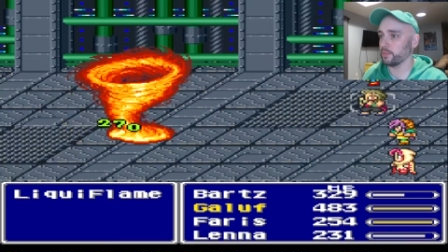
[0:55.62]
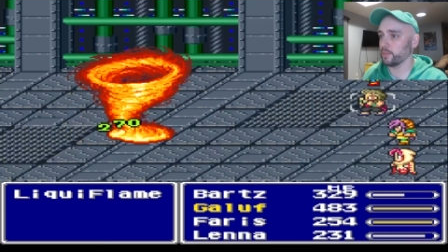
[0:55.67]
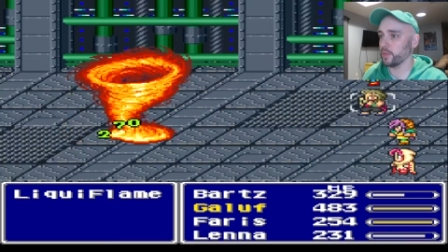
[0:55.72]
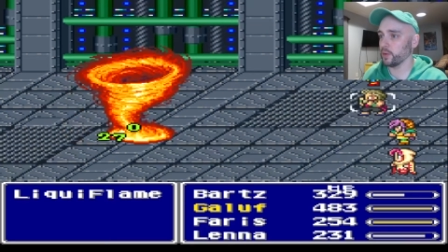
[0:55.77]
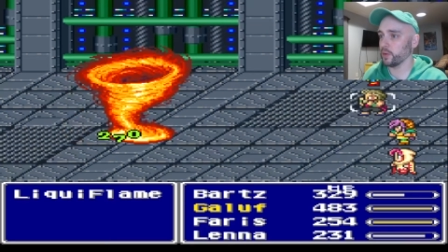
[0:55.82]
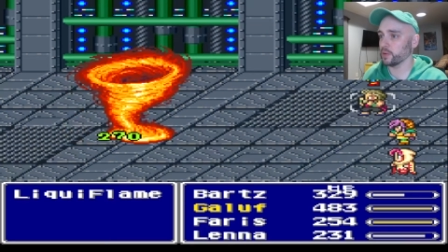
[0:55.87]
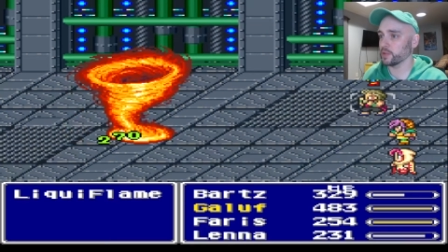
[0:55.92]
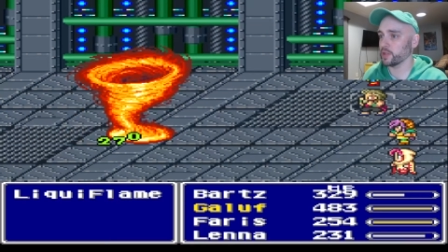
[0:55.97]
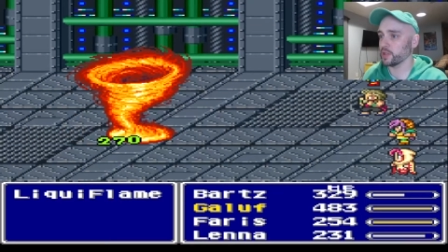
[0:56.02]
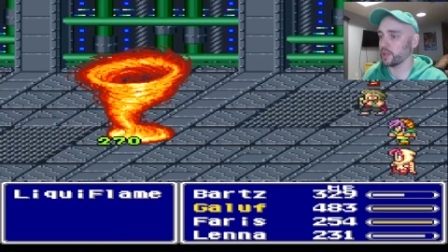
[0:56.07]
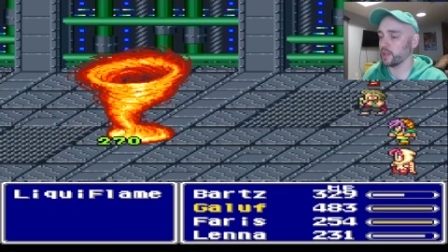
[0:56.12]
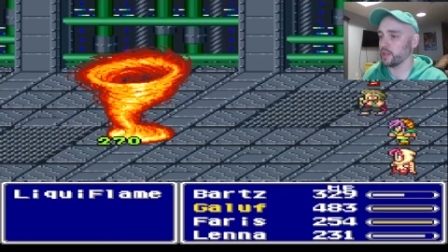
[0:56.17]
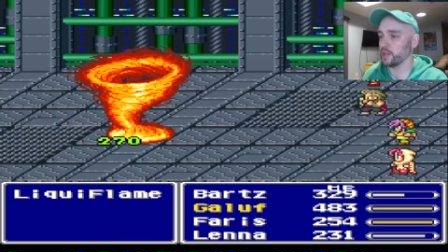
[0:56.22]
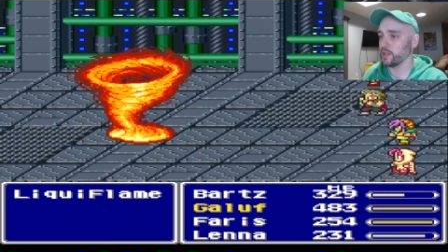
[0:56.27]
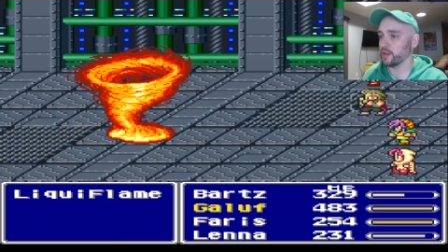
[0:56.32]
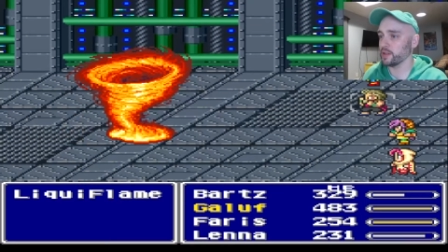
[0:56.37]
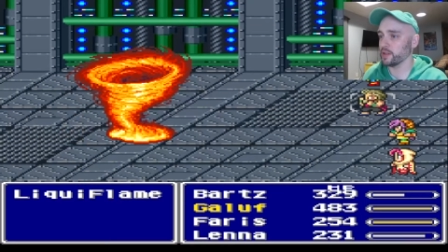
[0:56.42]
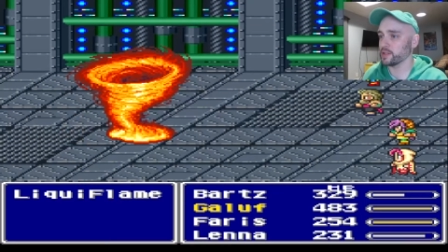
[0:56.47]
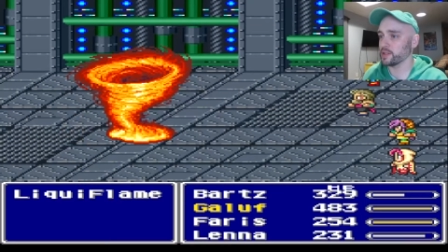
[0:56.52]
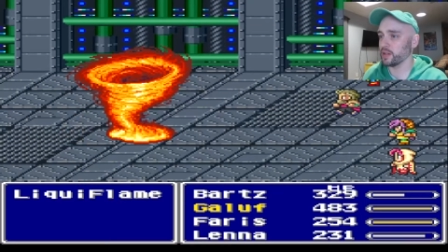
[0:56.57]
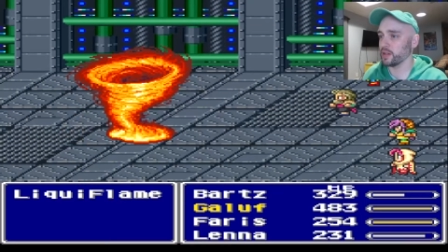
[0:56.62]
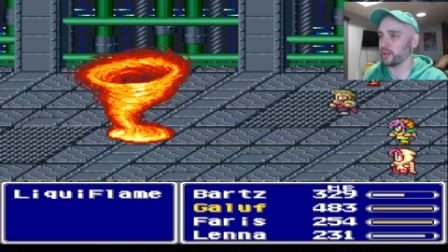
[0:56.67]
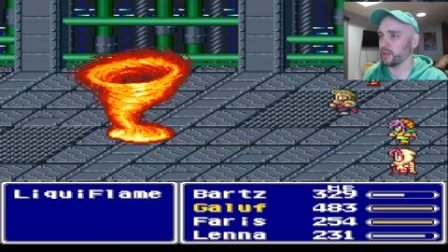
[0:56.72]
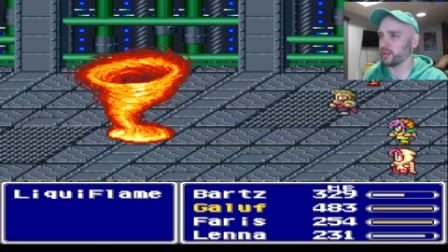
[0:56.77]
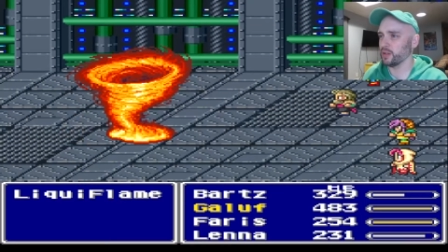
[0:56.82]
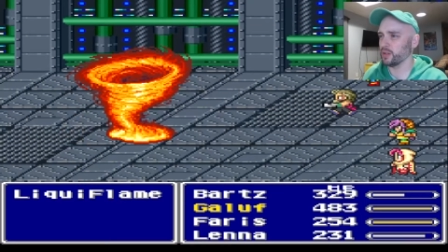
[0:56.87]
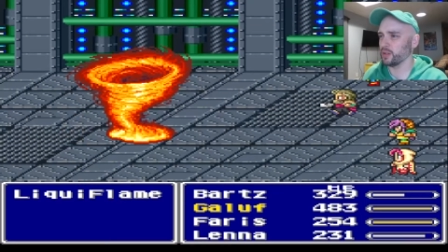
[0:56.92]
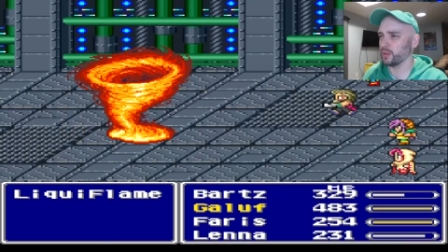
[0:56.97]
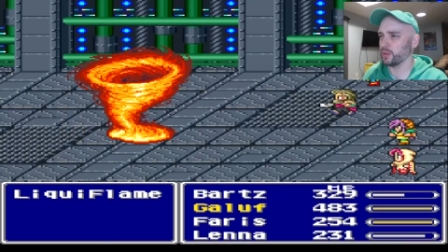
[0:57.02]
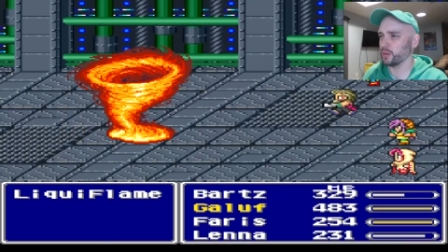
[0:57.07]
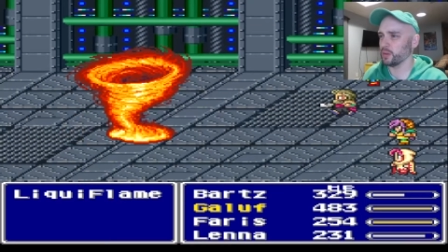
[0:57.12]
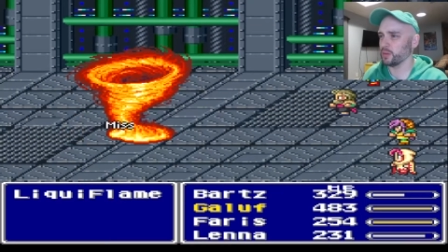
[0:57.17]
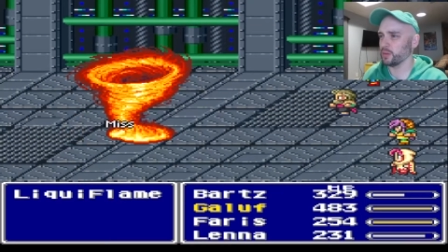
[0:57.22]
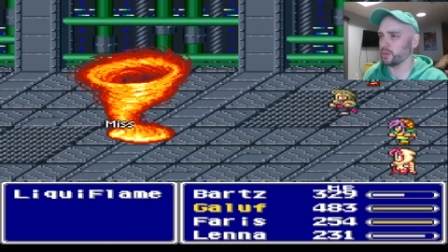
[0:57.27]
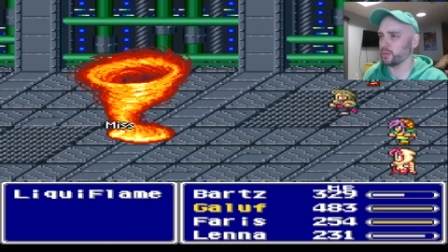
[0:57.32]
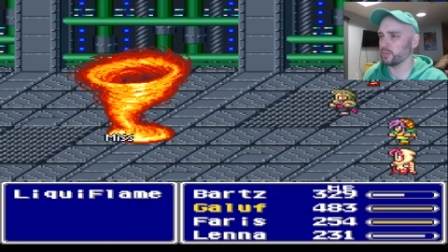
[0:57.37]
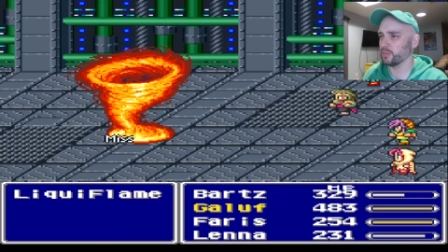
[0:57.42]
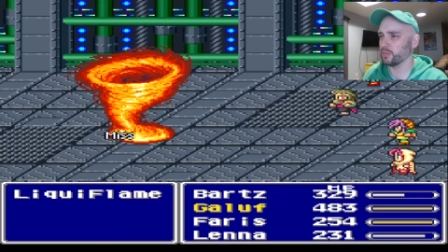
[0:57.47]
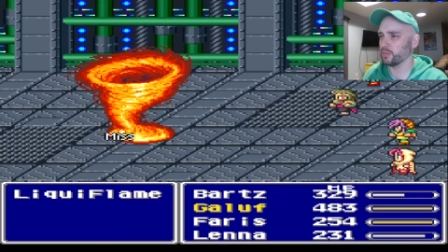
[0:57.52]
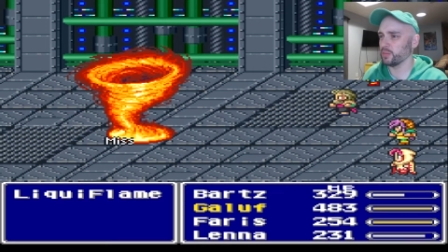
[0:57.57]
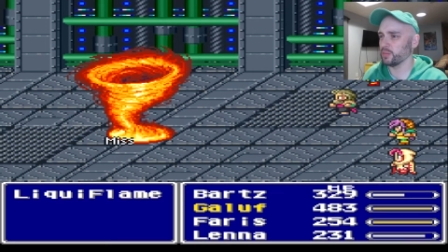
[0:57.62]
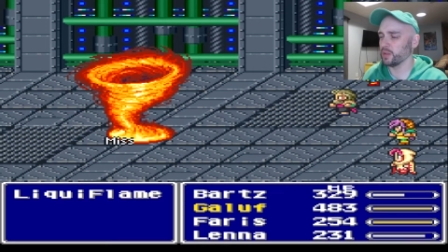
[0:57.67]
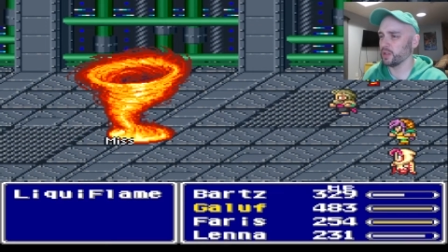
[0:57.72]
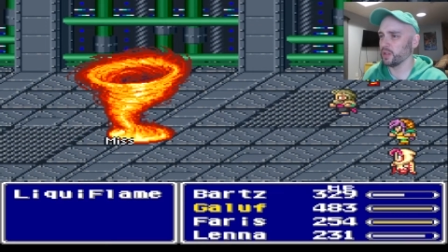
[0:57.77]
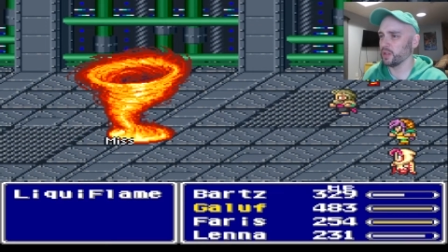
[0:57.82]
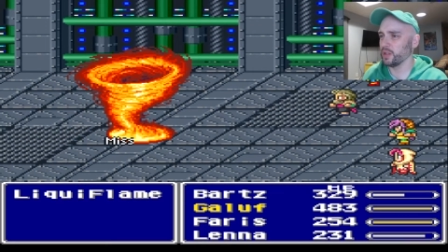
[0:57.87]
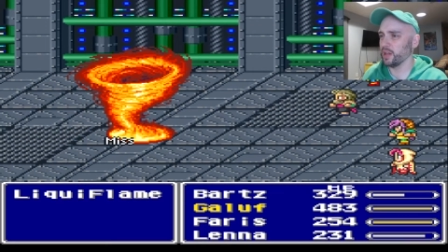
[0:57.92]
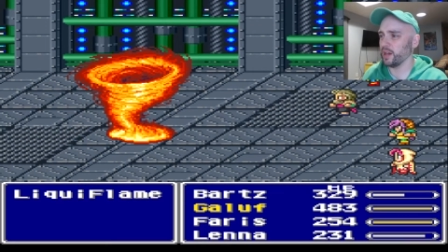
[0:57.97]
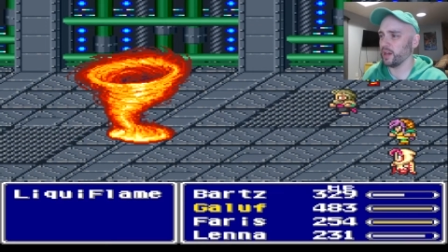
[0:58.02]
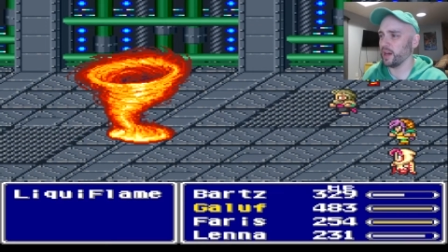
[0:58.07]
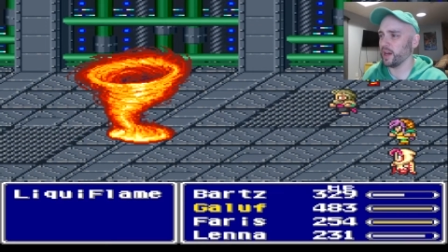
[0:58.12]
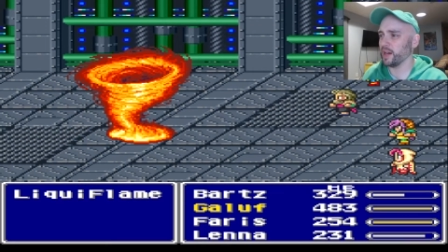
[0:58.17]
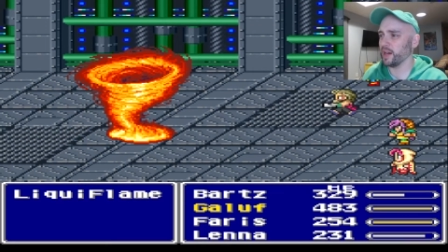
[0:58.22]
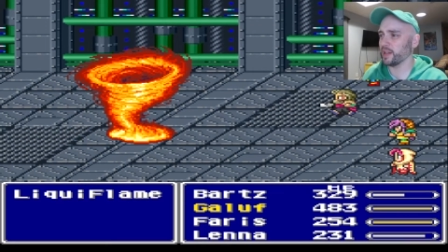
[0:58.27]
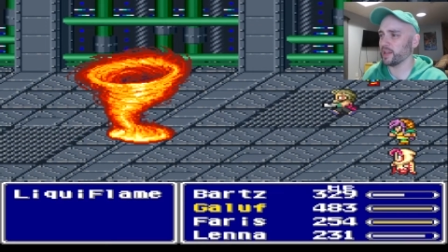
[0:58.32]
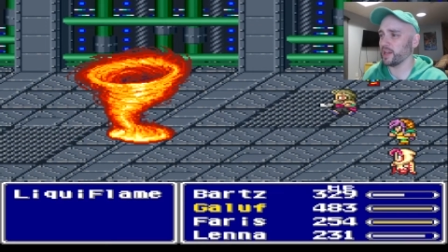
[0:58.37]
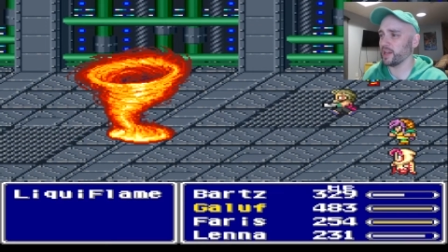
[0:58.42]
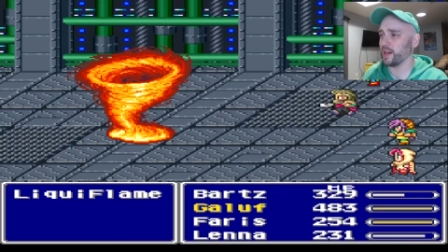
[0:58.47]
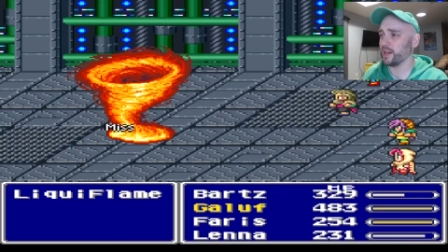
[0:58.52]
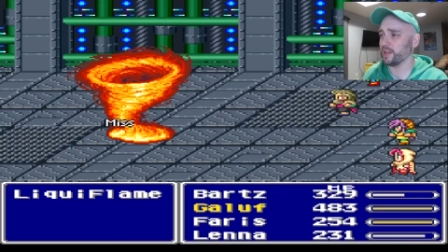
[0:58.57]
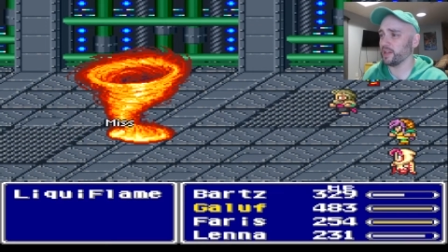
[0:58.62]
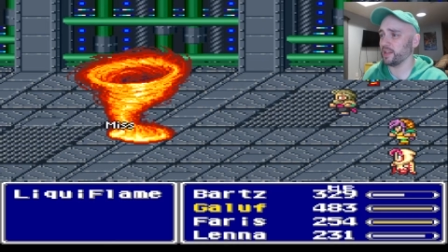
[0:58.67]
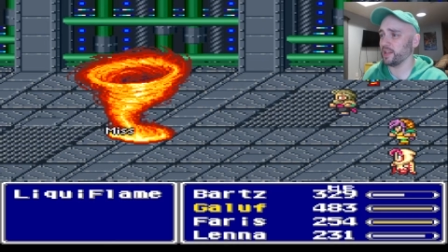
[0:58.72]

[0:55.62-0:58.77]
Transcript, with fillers: Oh, it's gonna heal us. oh. I can't